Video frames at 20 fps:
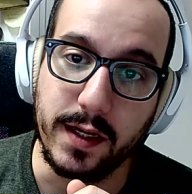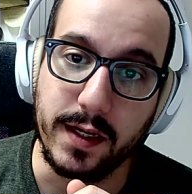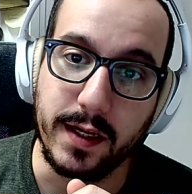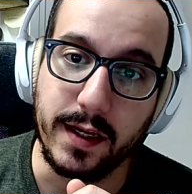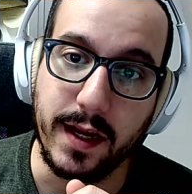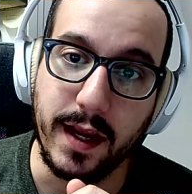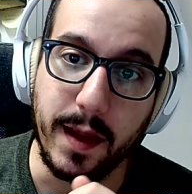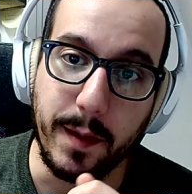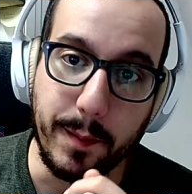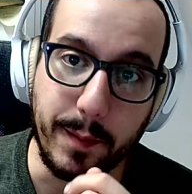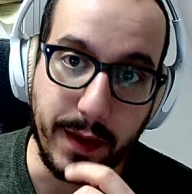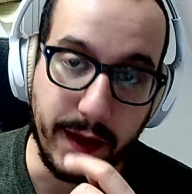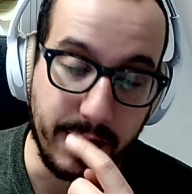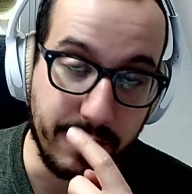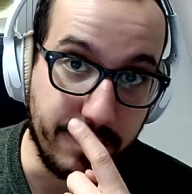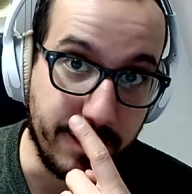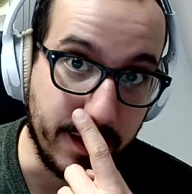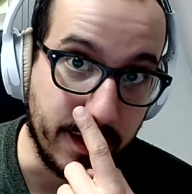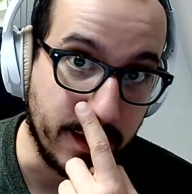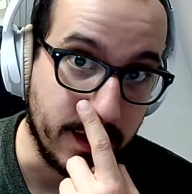can
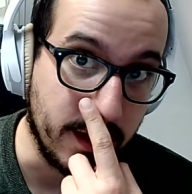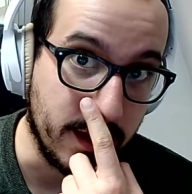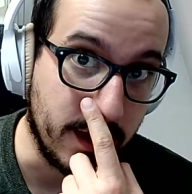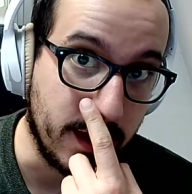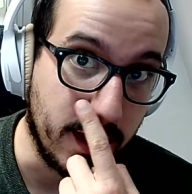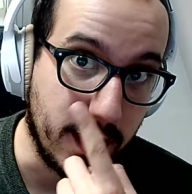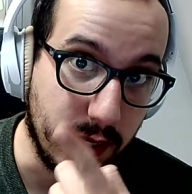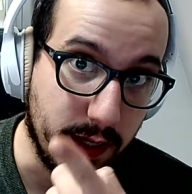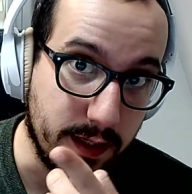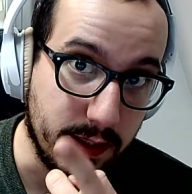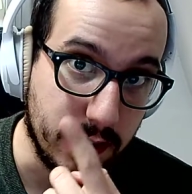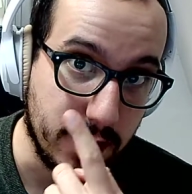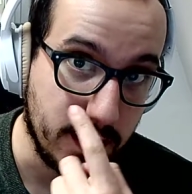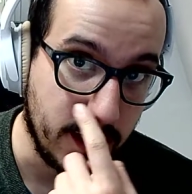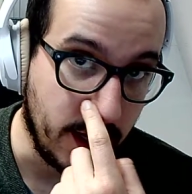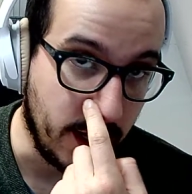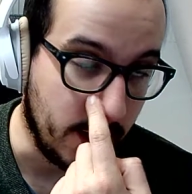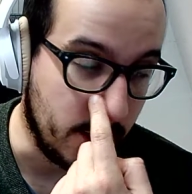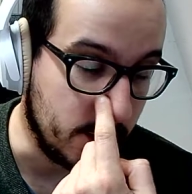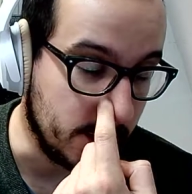benefit a lot,
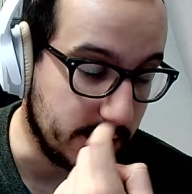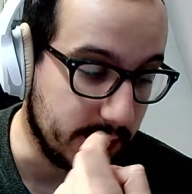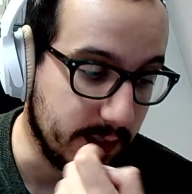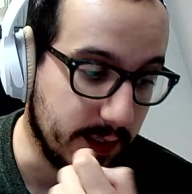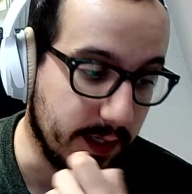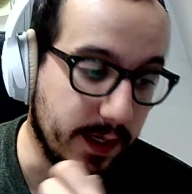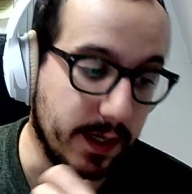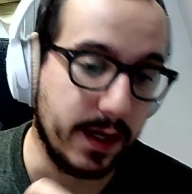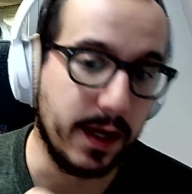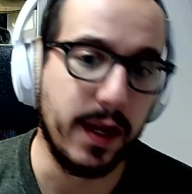I would say,